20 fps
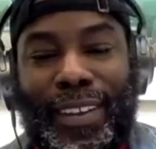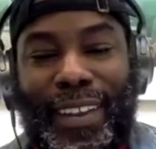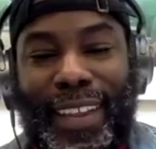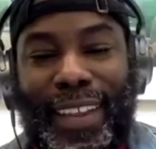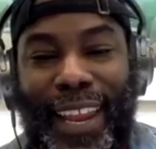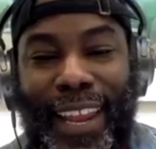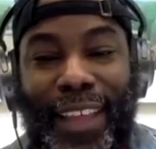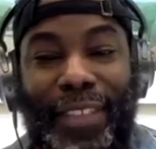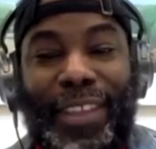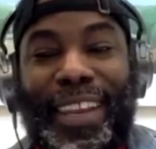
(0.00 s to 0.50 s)

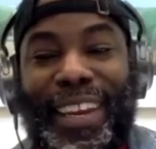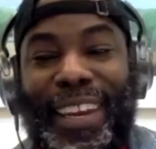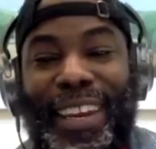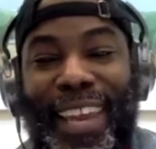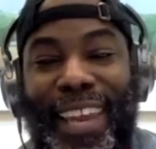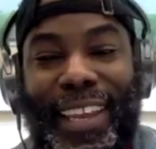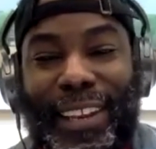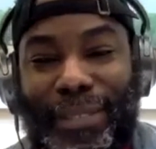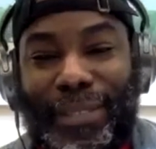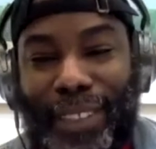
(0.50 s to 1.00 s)
anything
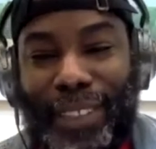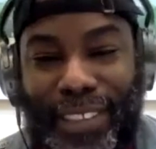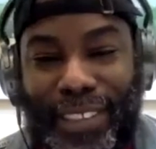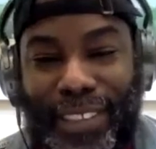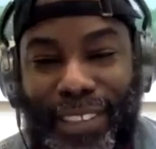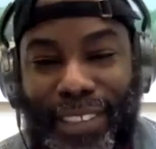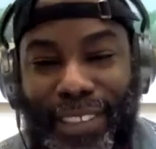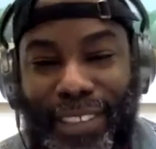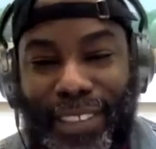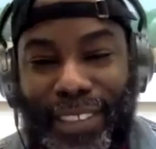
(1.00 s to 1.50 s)
negative to
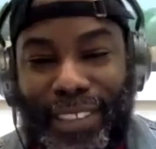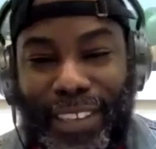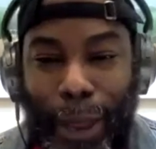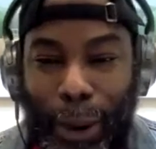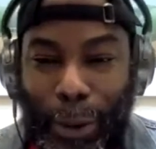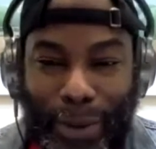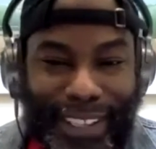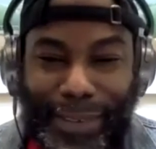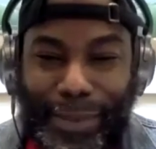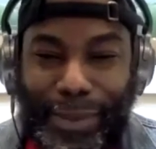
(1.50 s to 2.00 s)
say
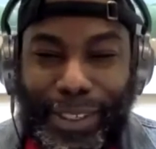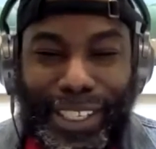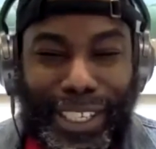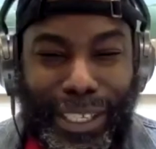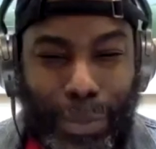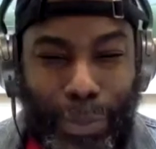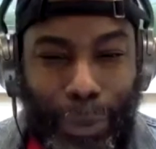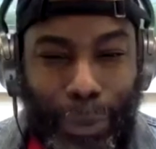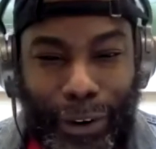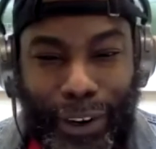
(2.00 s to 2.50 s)
about it because it
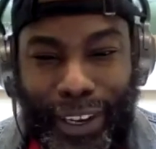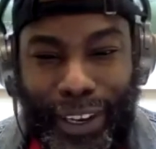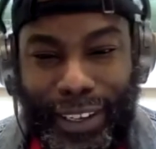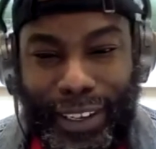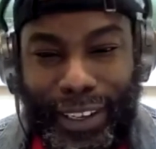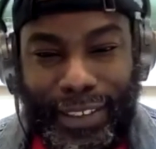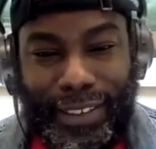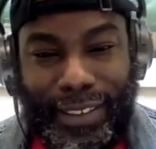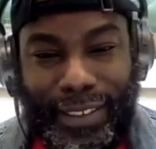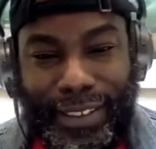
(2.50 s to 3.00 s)
was
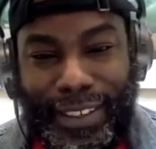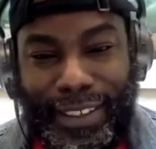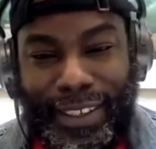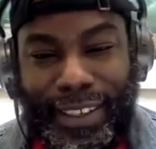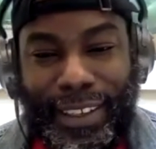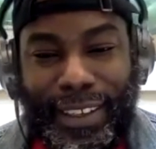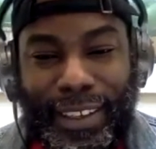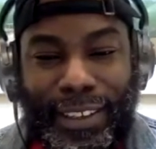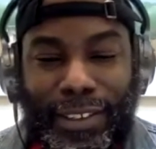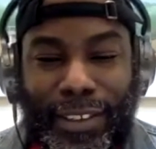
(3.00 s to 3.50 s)
experience.
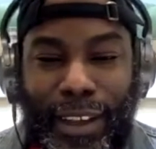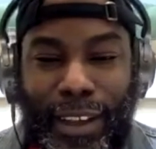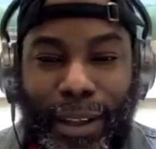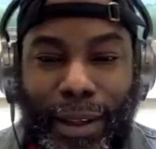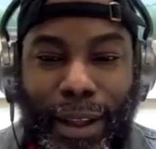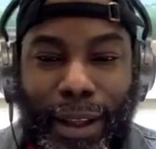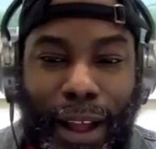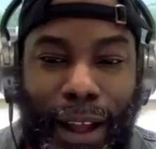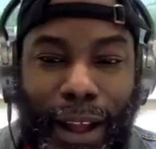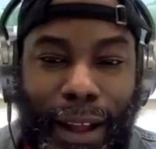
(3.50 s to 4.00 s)
So
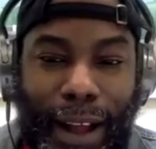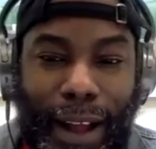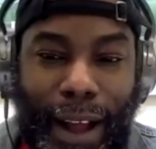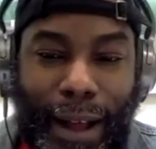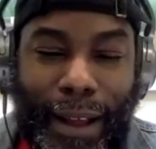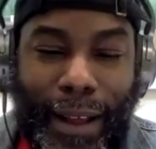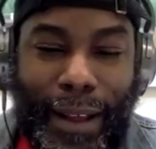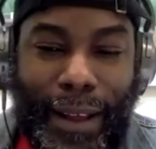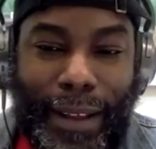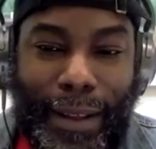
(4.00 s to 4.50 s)
I,
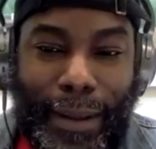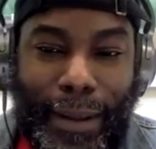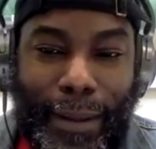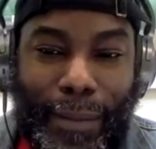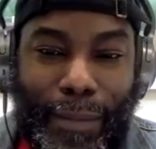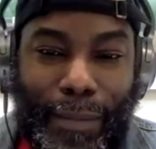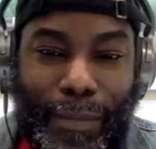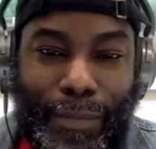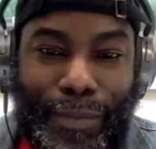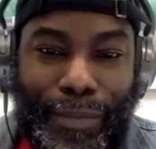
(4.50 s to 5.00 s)
I
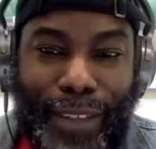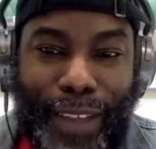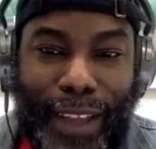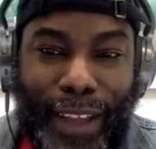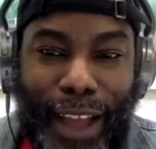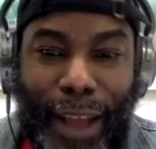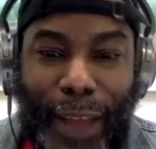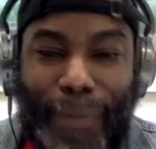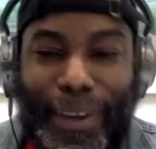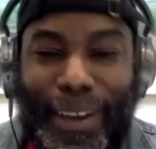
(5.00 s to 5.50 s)
I'm.
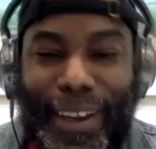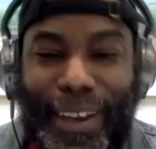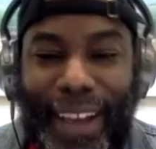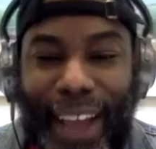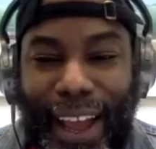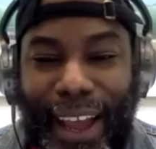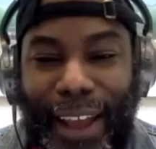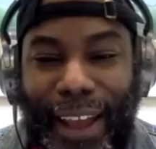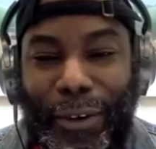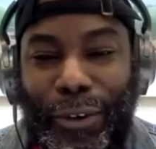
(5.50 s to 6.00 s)
I'm a
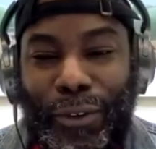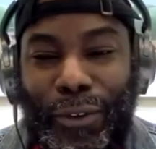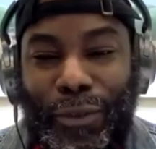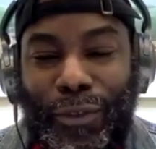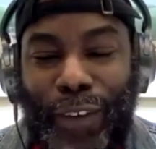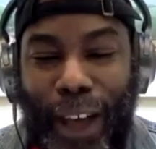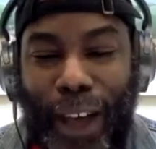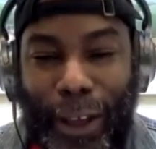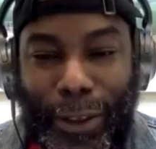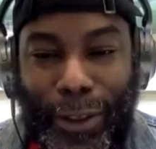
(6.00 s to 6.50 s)
guy who
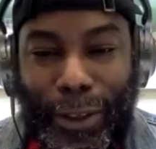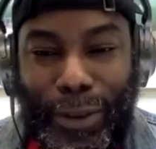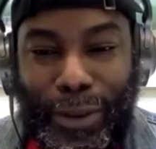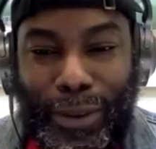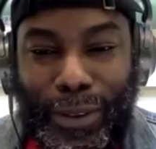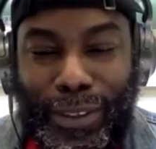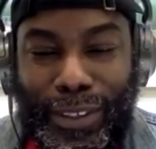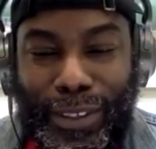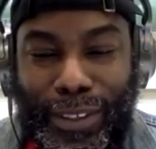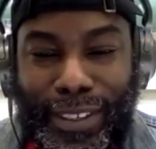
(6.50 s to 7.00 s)

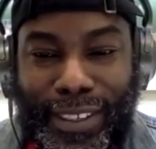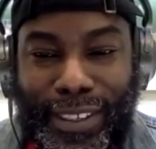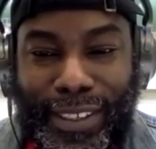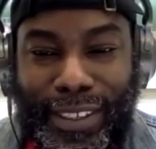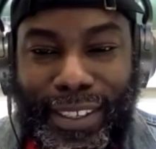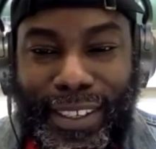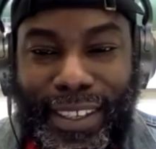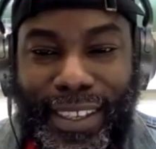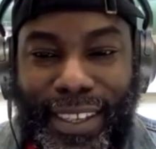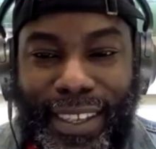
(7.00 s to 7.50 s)
values
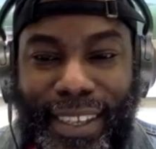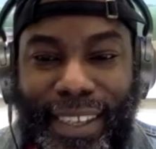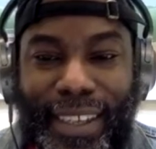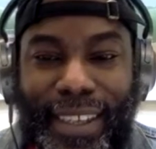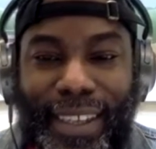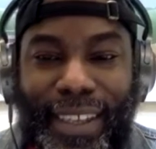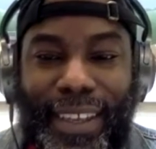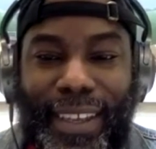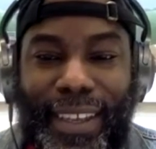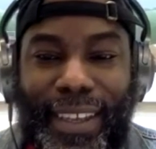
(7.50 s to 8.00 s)

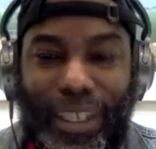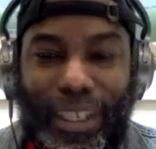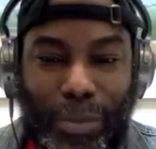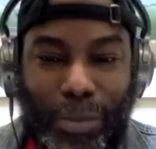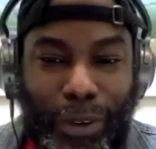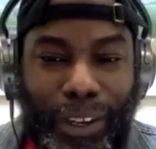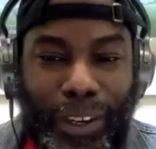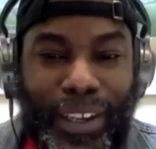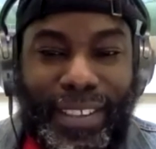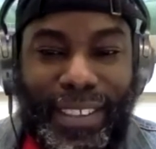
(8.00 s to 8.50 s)

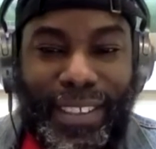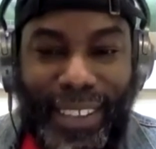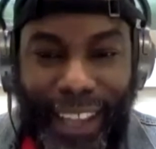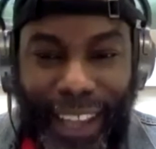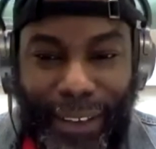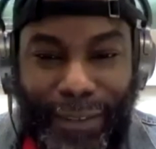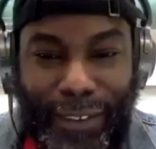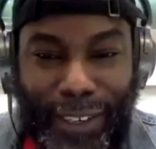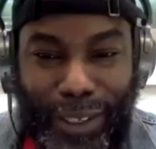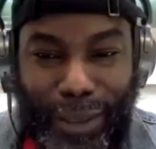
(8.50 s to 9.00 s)
experience and
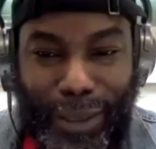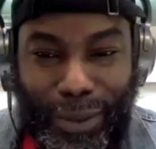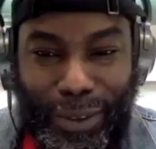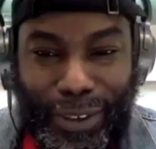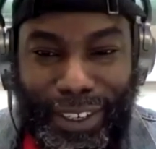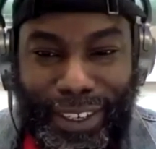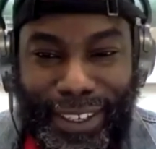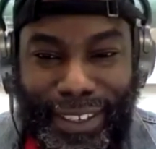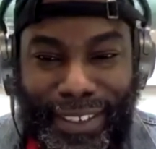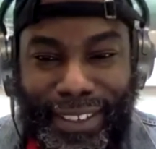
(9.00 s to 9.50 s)
life
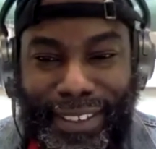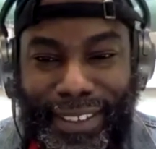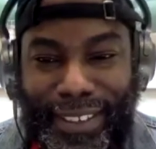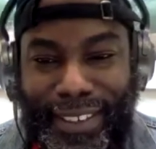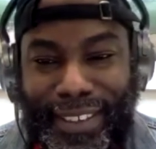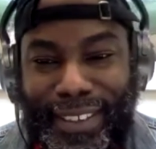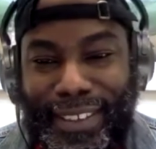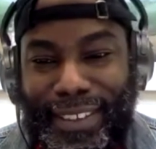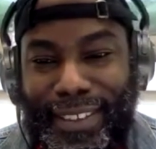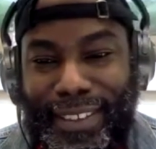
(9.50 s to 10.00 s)
experience.
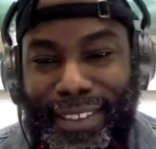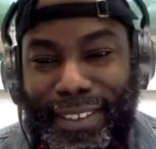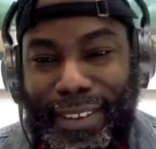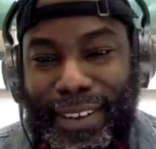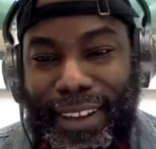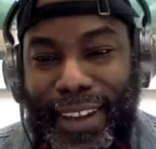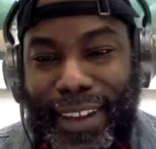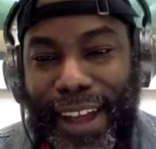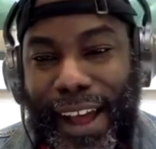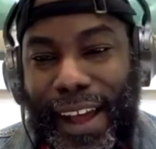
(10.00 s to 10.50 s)
So
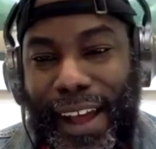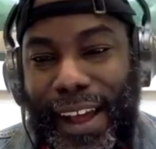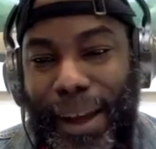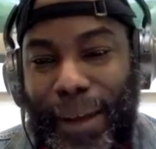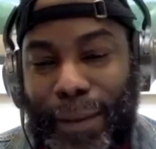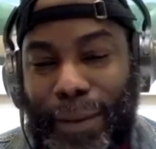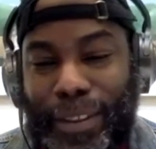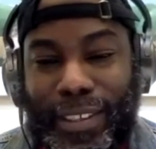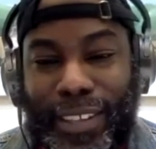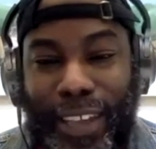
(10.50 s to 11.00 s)
I
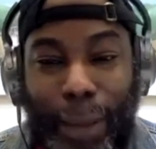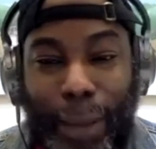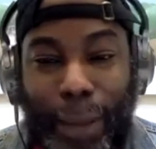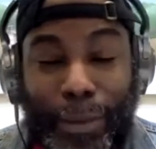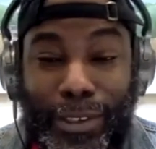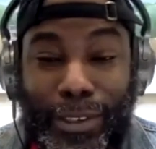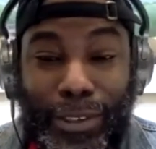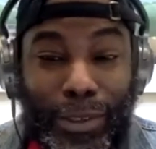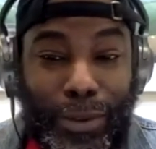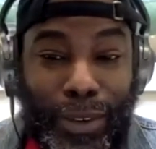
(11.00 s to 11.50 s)
would say I'm a
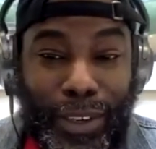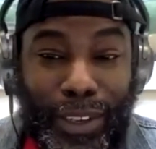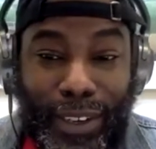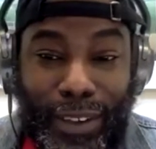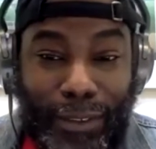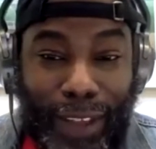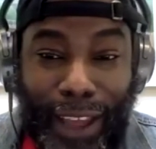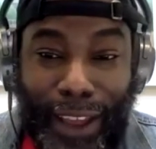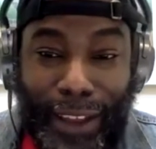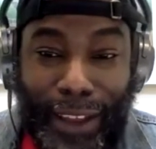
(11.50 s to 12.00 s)
student
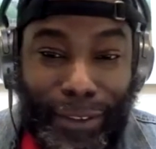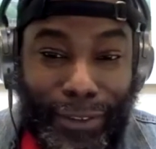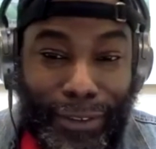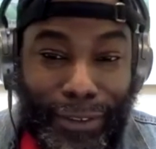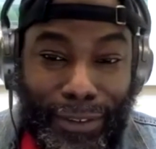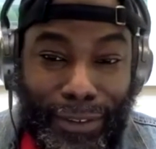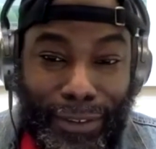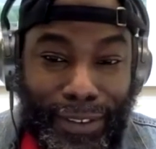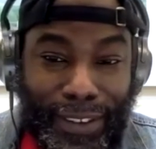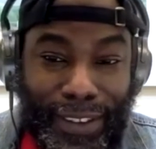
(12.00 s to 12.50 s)
of life.
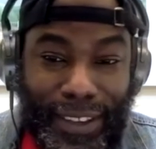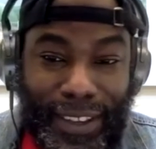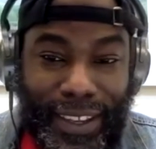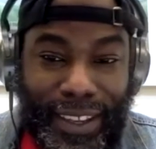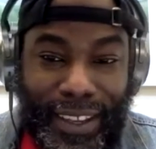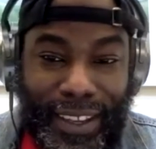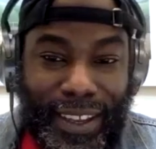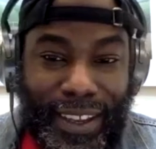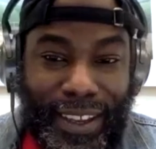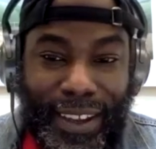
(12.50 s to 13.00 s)

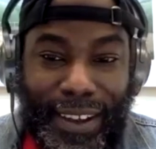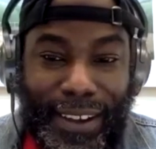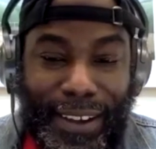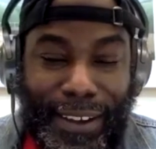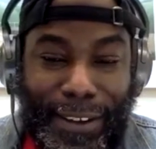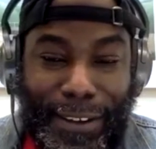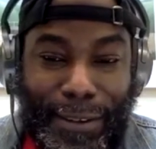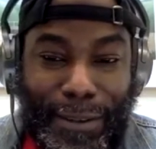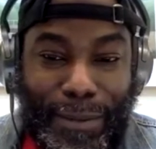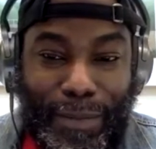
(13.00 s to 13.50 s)

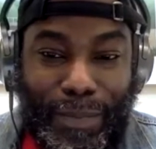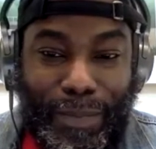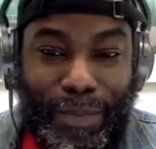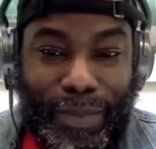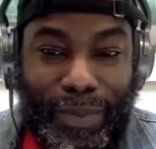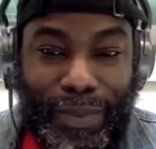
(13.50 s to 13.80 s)
Um,